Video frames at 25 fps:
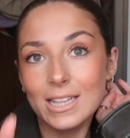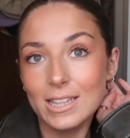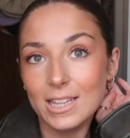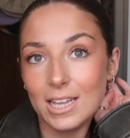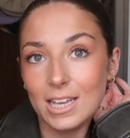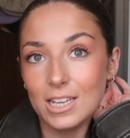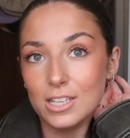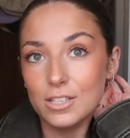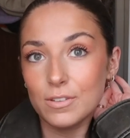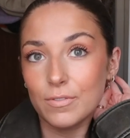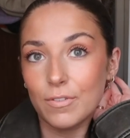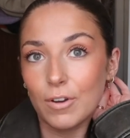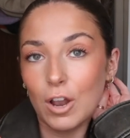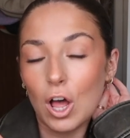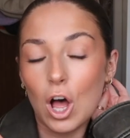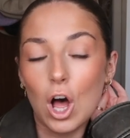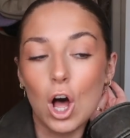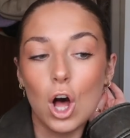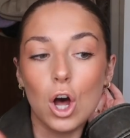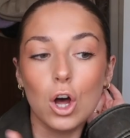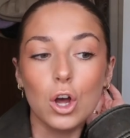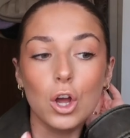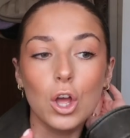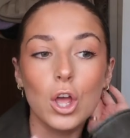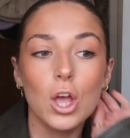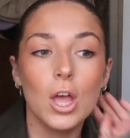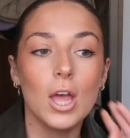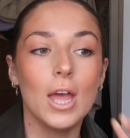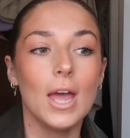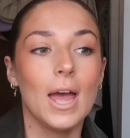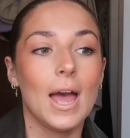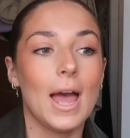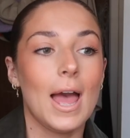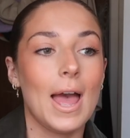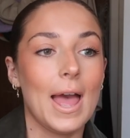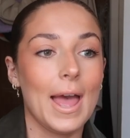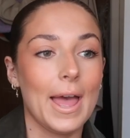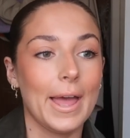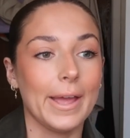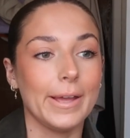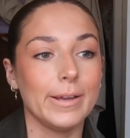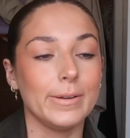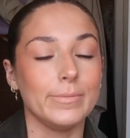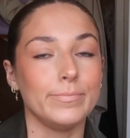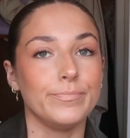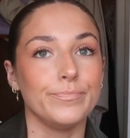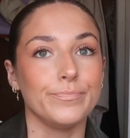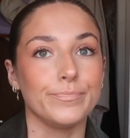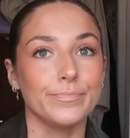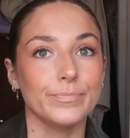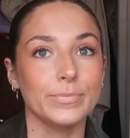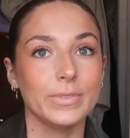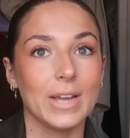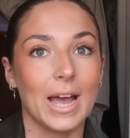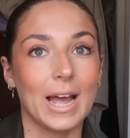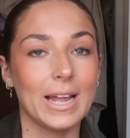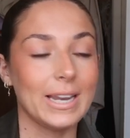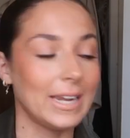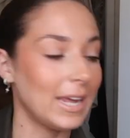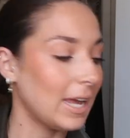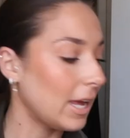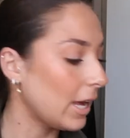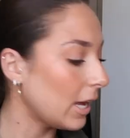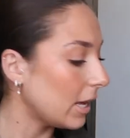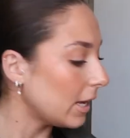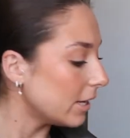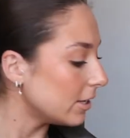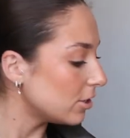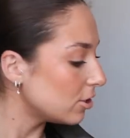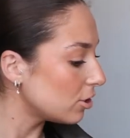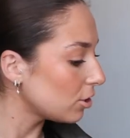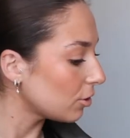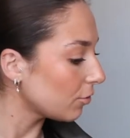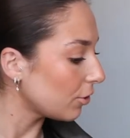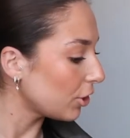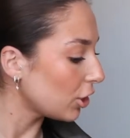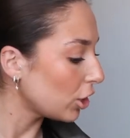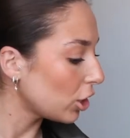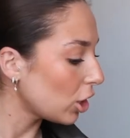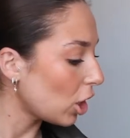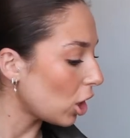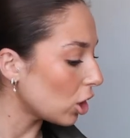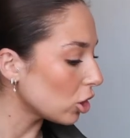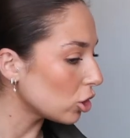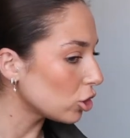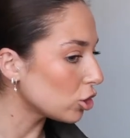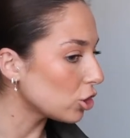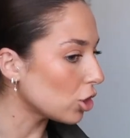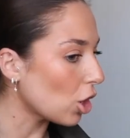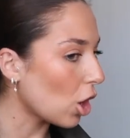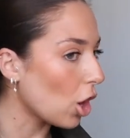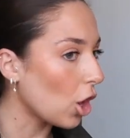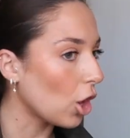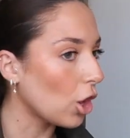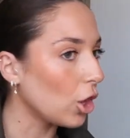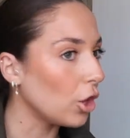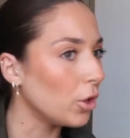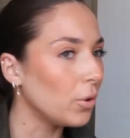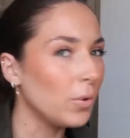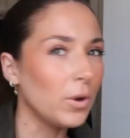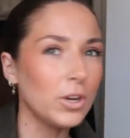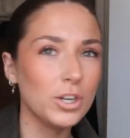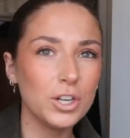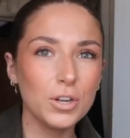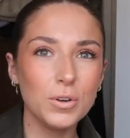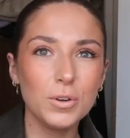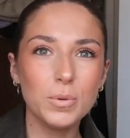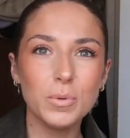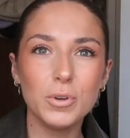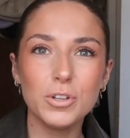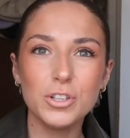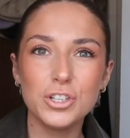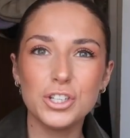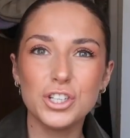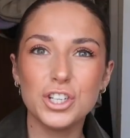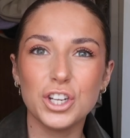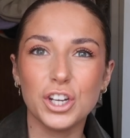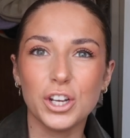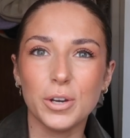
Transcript: this vlog, and it is 3 o'clock, so I don't know what to do.